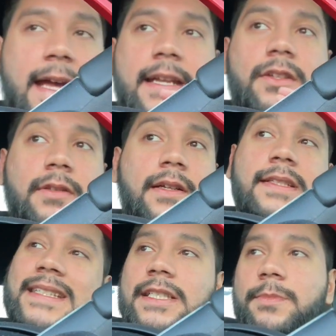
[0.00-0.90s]
a
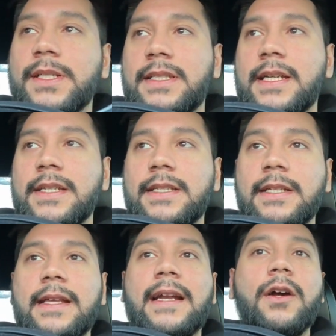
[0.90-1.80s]
2006 Mustang
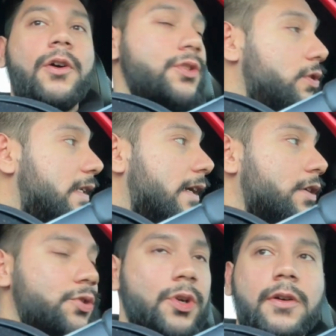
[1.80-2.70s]
GT that I also
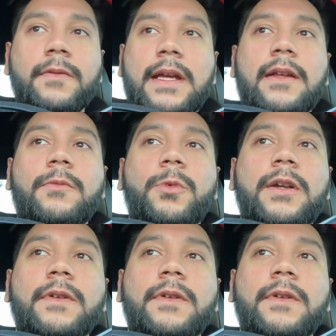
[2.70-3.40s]
daily drove in whatever